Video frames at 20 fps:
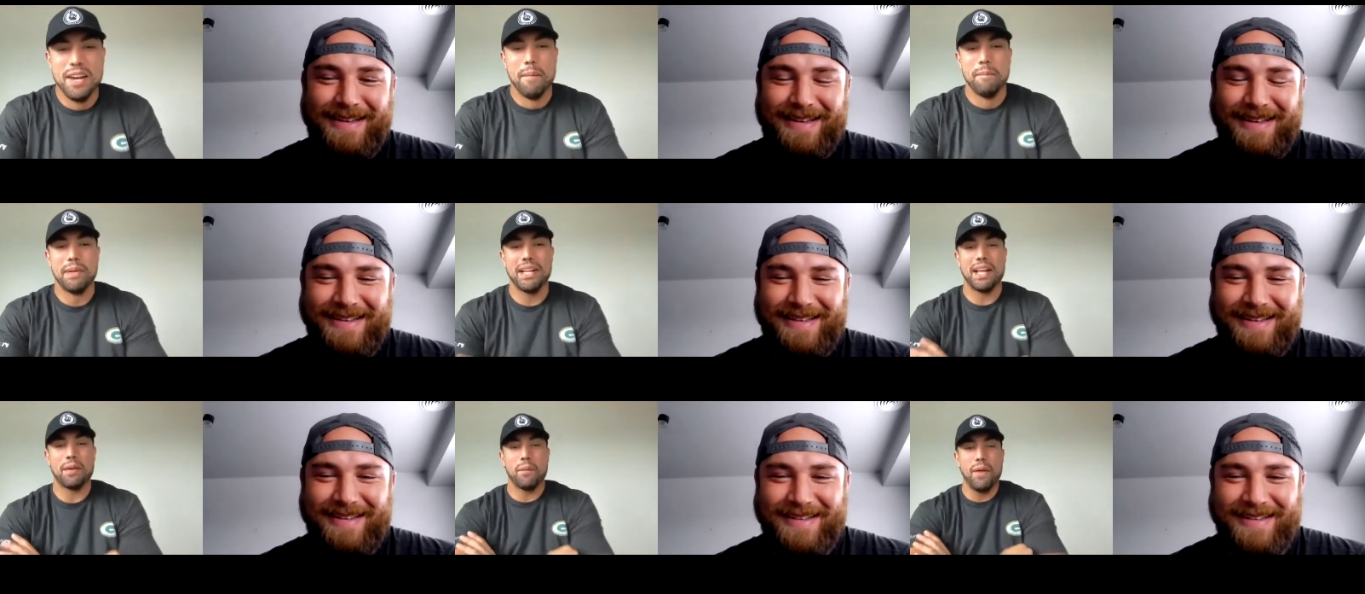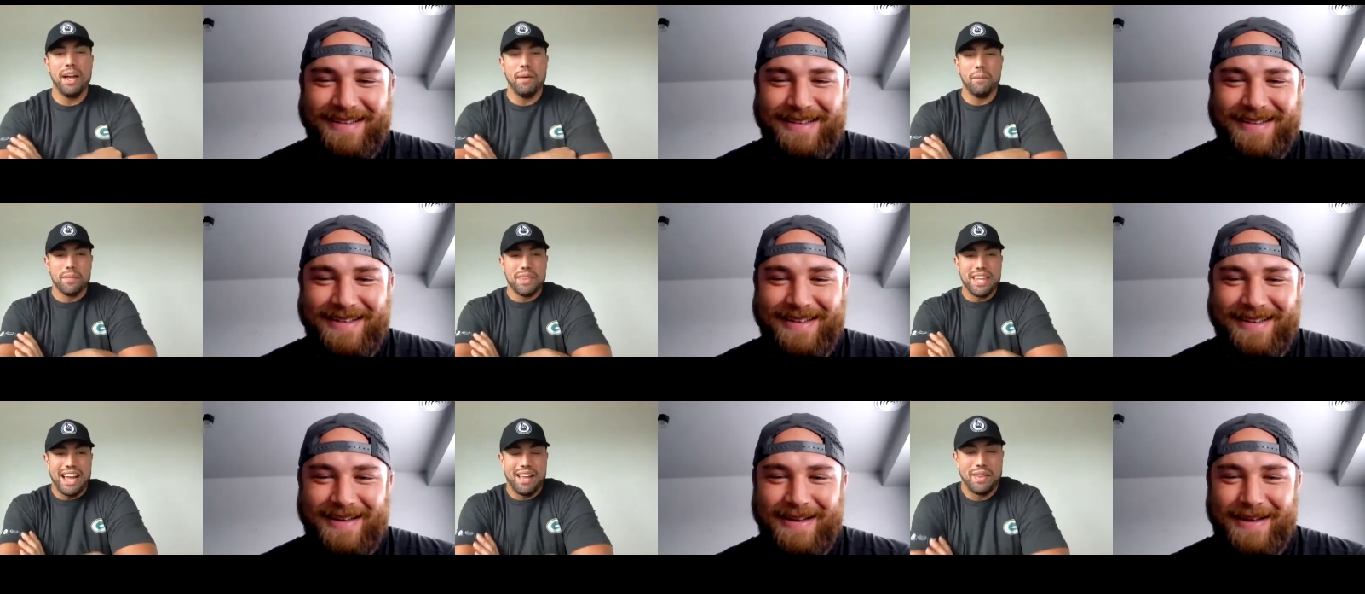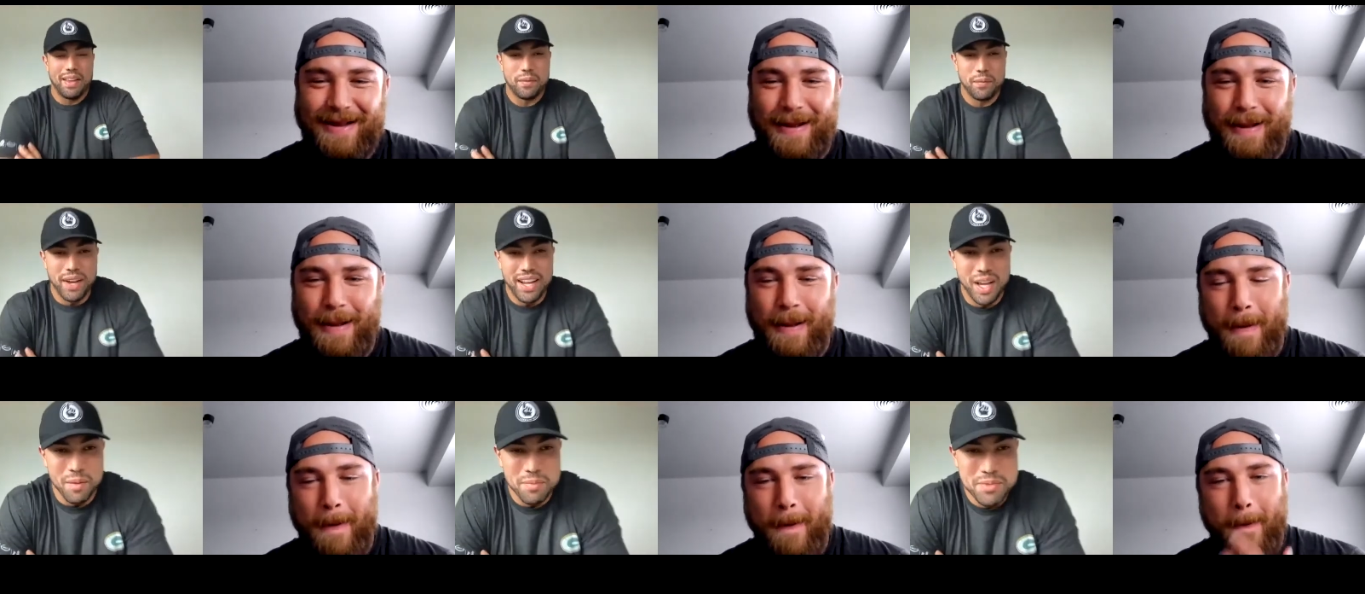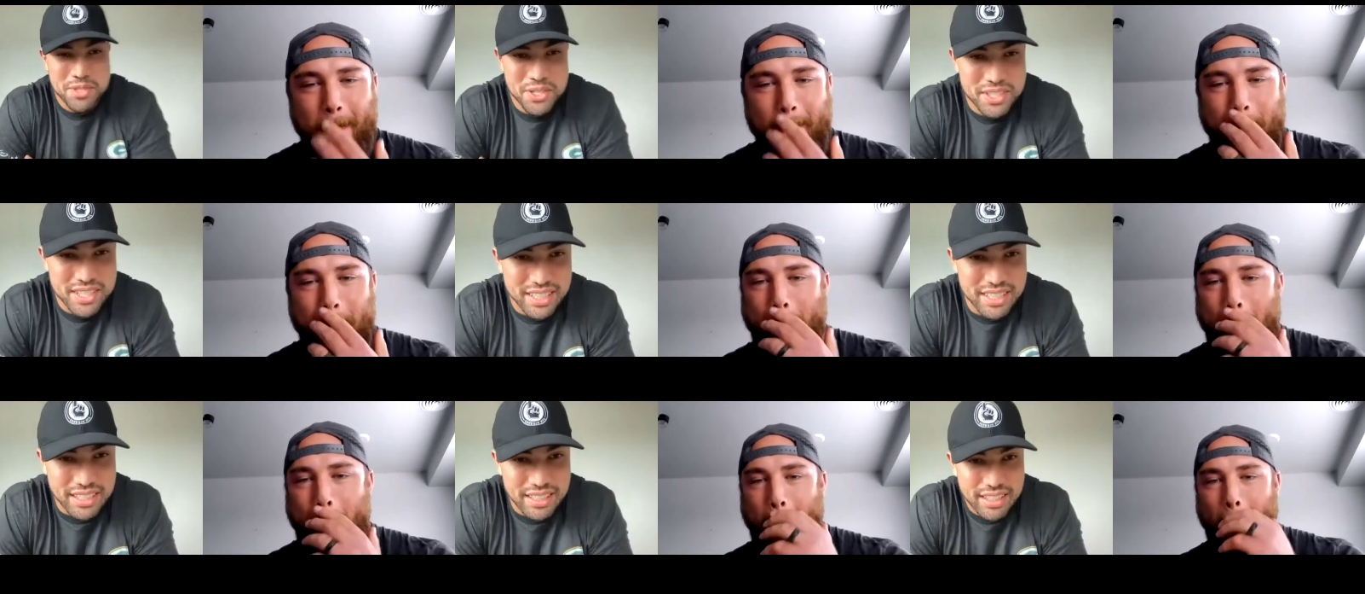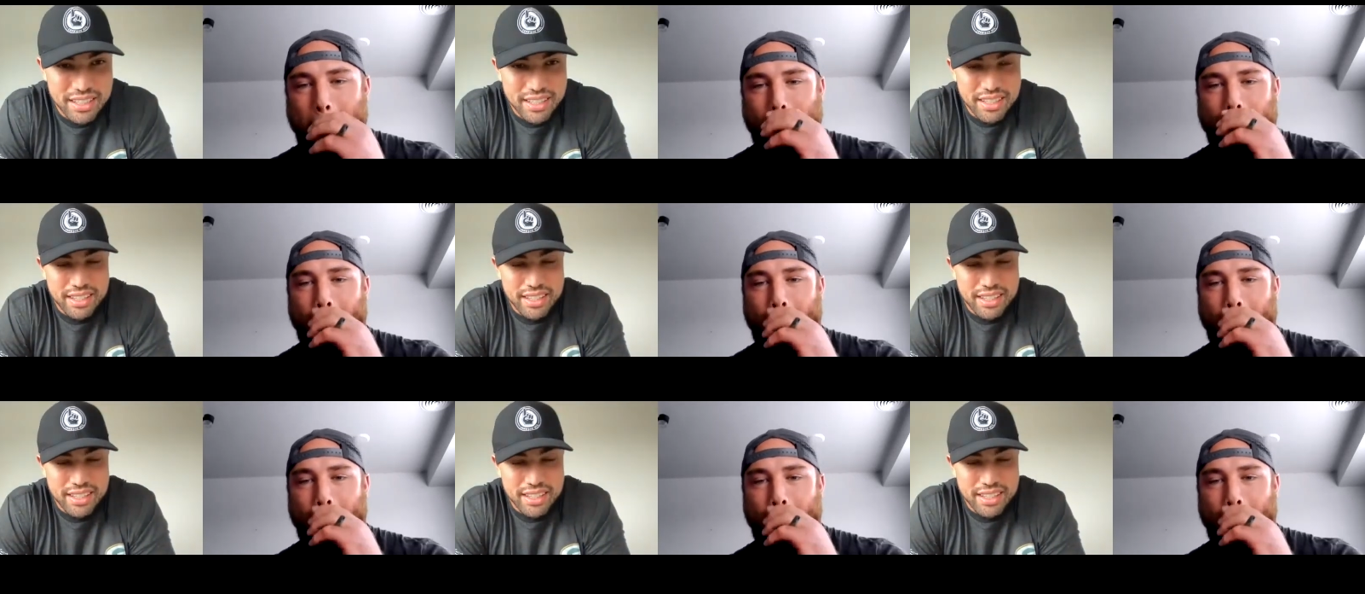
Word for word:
Speaker 1: But like what uh-huh. yeah, like what helped you to,